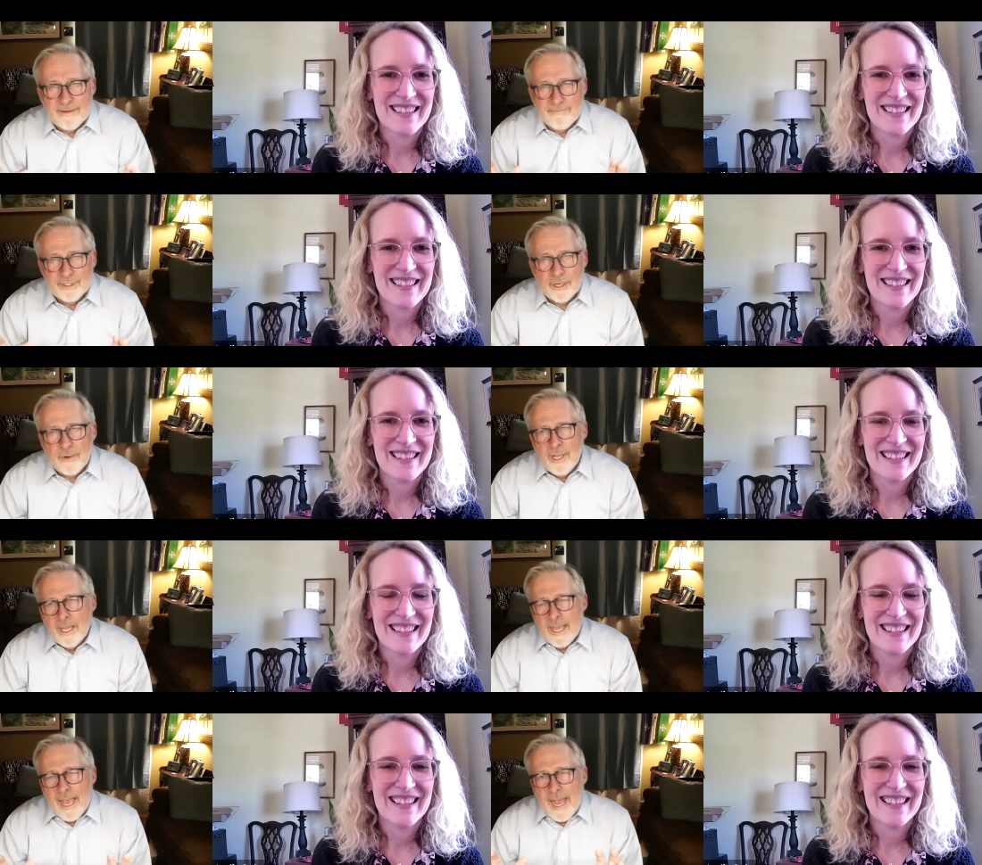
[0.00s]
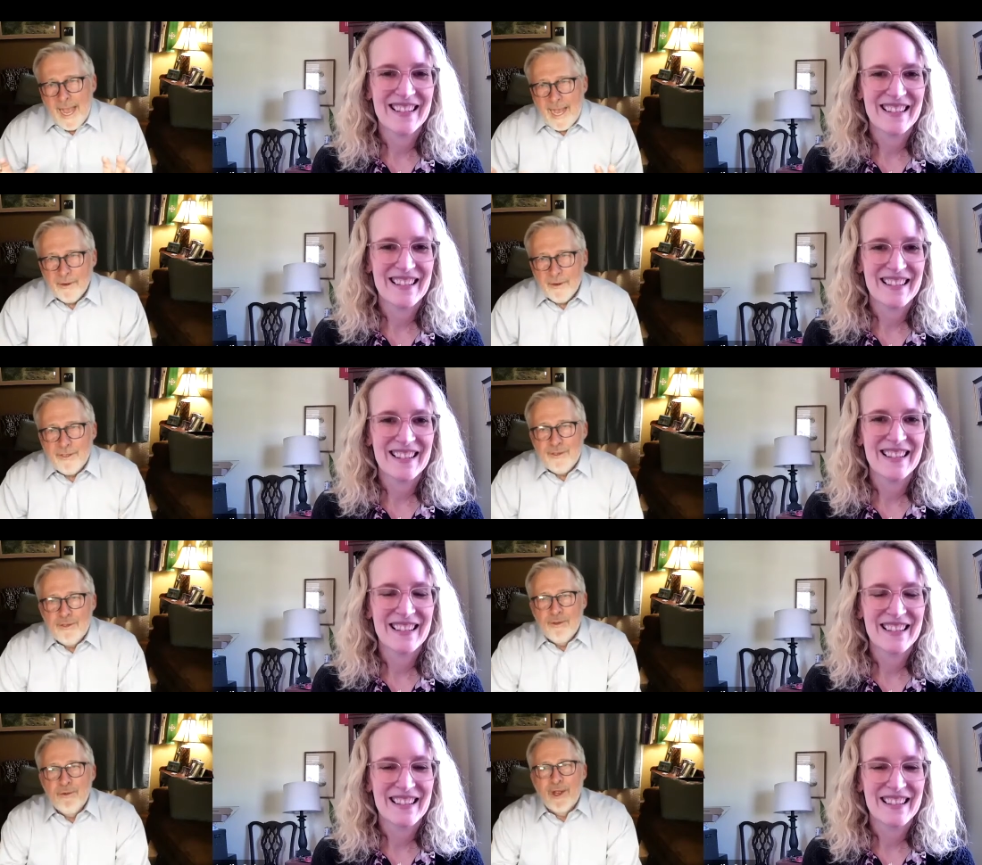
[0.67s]
Speaker 1: So how do
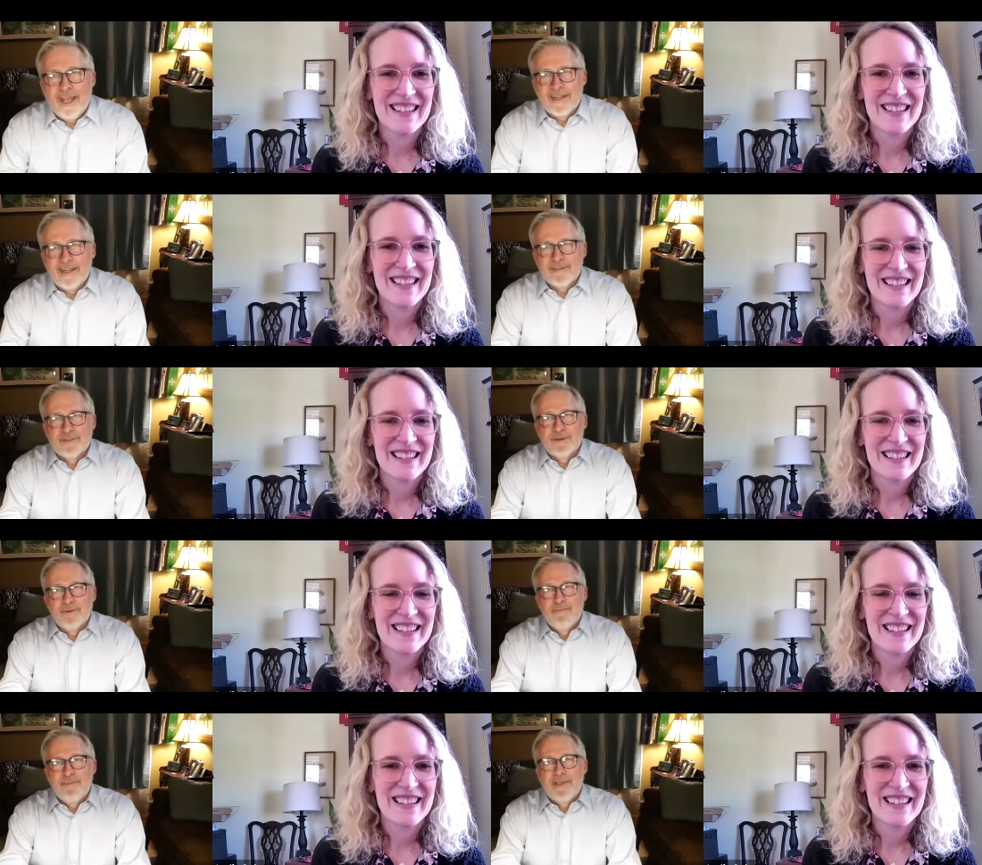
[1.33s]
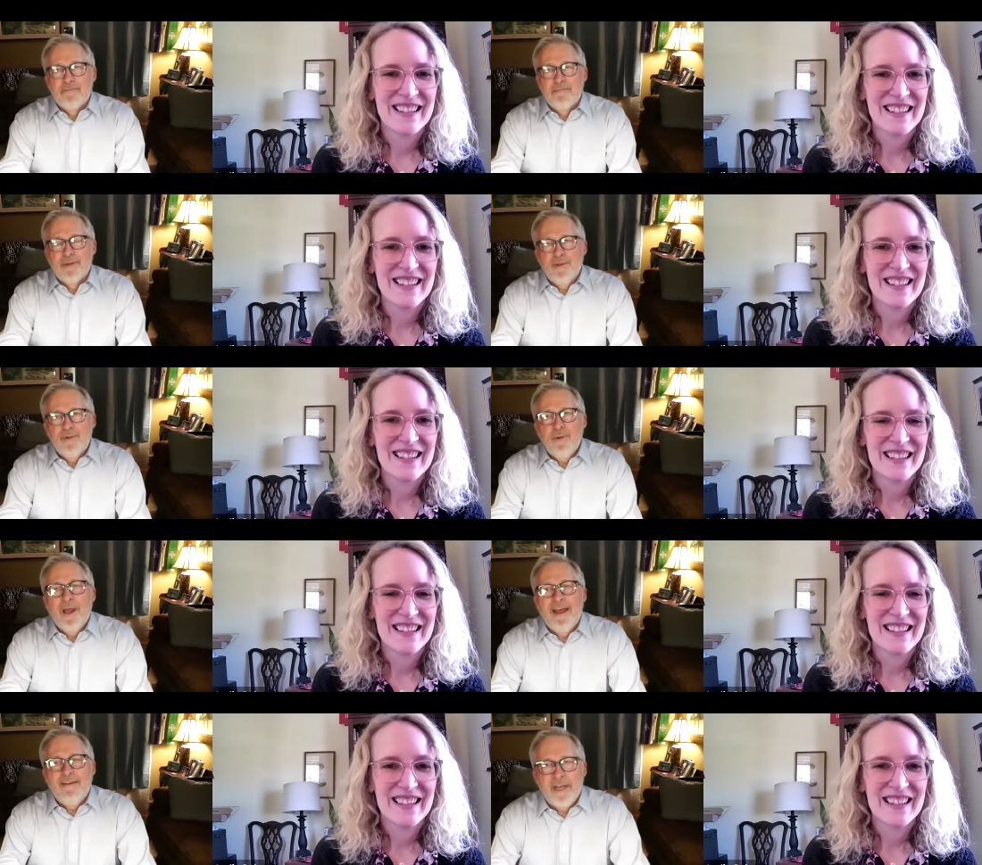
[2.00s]
you answer people
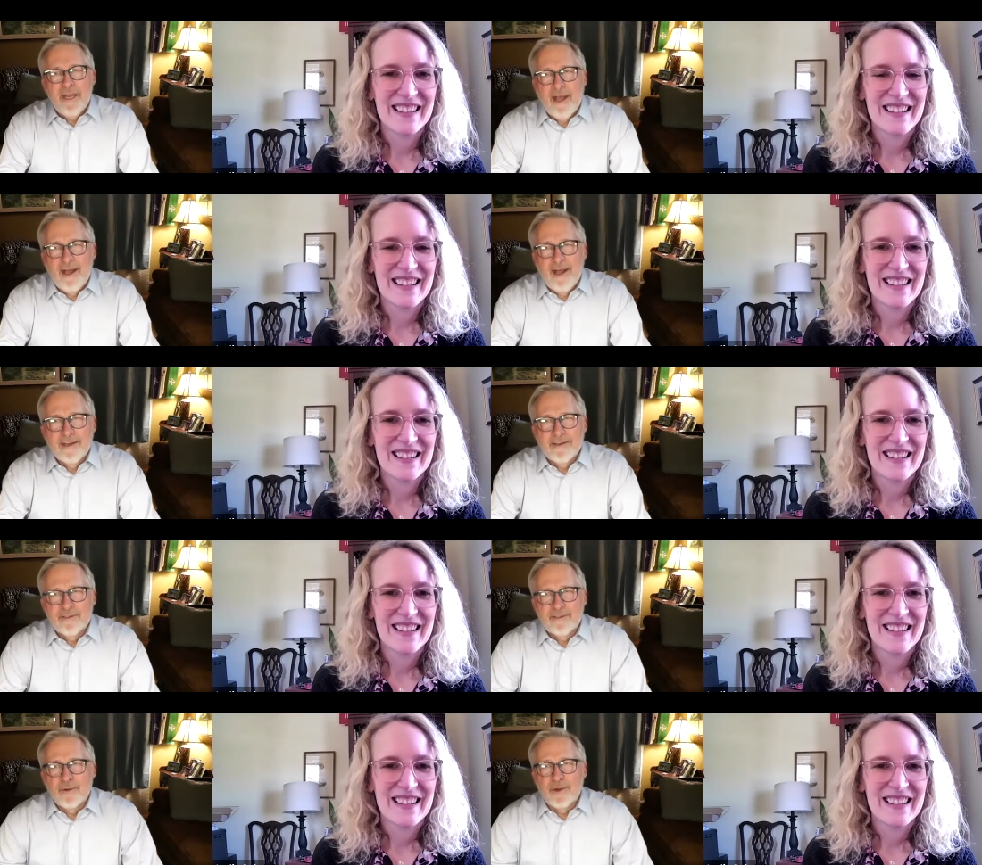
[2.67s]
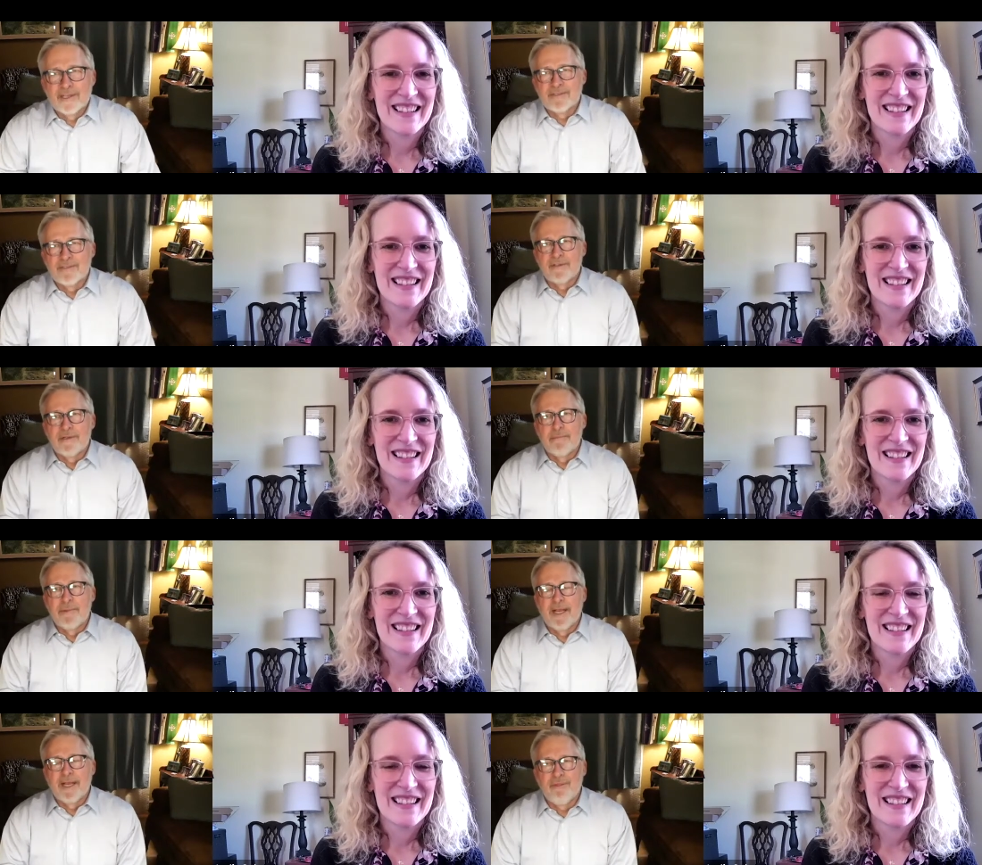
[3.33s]
who have an honest question
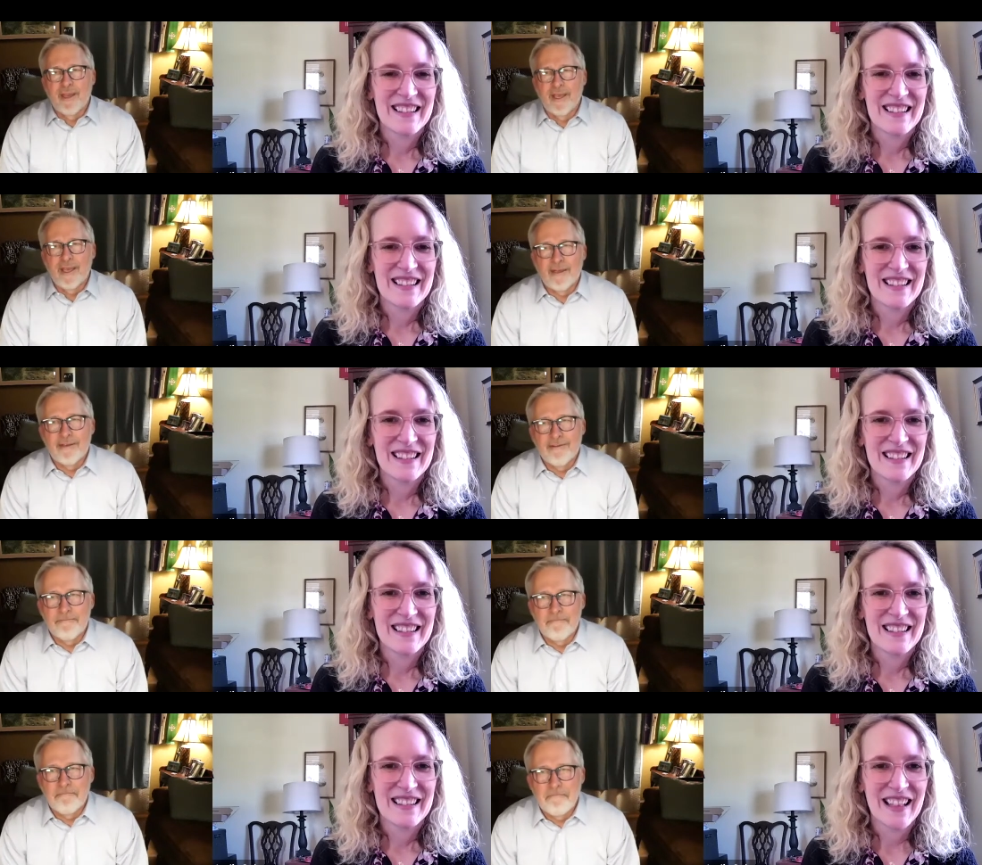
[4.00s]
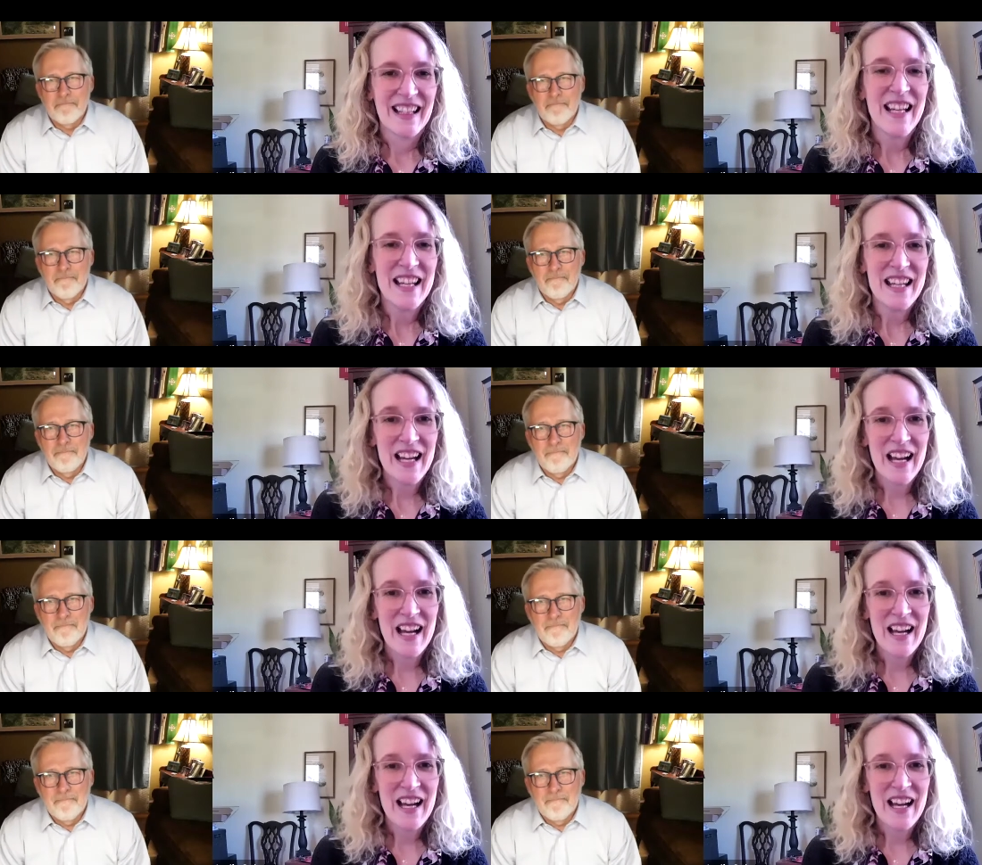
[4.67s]
about that?
Speaker 2: Yeah,